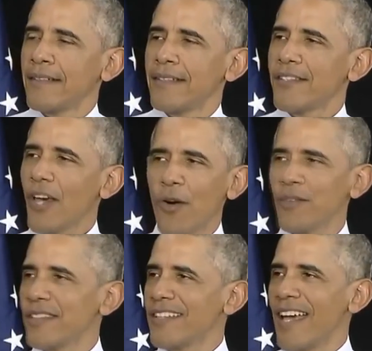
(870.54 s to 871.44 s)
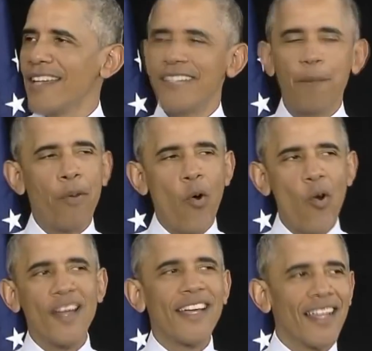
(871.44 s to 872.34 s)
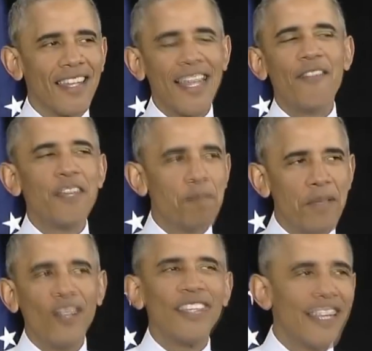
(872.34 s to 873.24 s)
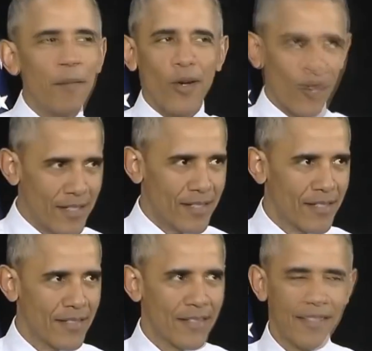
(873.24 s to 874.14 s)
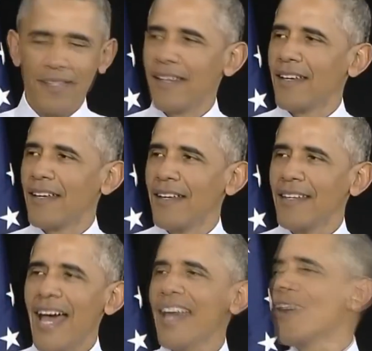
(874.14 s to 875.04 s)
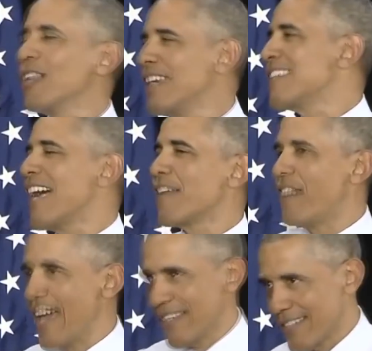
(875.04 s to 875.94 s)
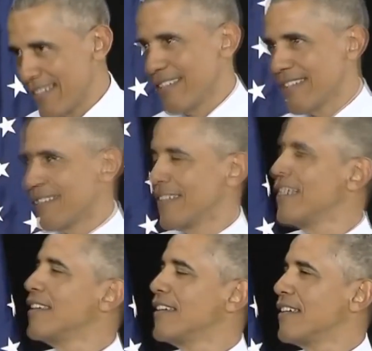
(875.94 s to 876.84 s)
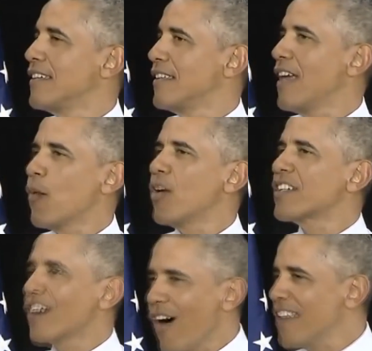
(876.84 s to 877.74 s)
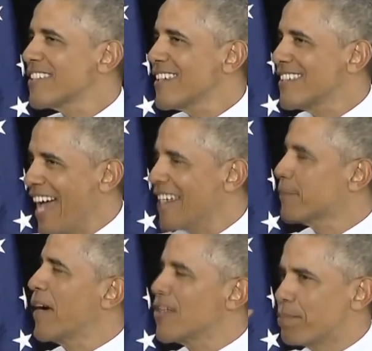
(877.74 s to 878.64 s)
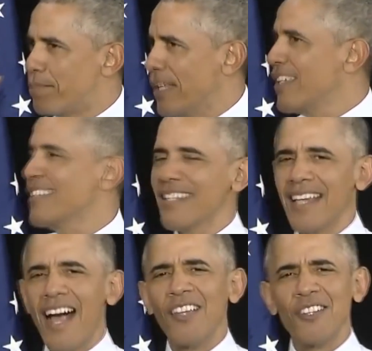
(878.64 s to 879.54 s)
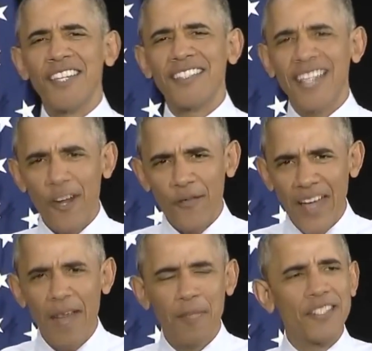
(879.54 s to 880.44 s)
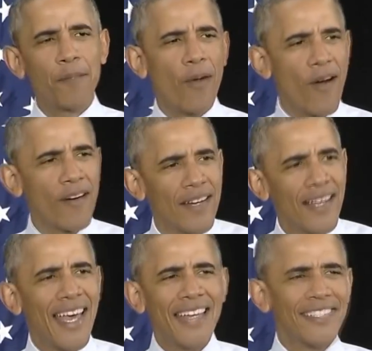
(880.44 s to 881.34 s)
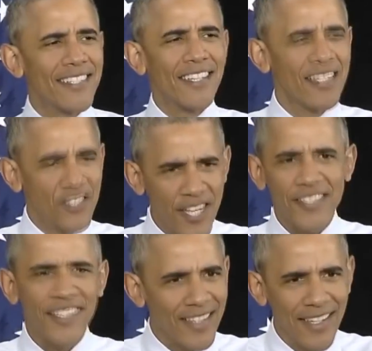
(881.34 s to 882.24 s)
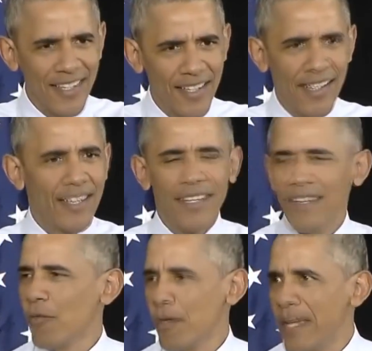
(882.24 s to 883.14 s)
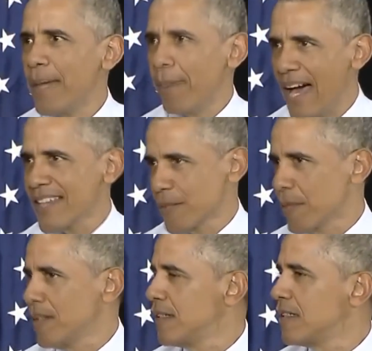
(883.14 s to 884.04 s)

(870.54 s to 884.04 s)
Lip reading: So deporting 11 million immigrants, not only is that a fantasy that would cost taxpayers billions of dollars and tear families apart and just logistically would be impossible.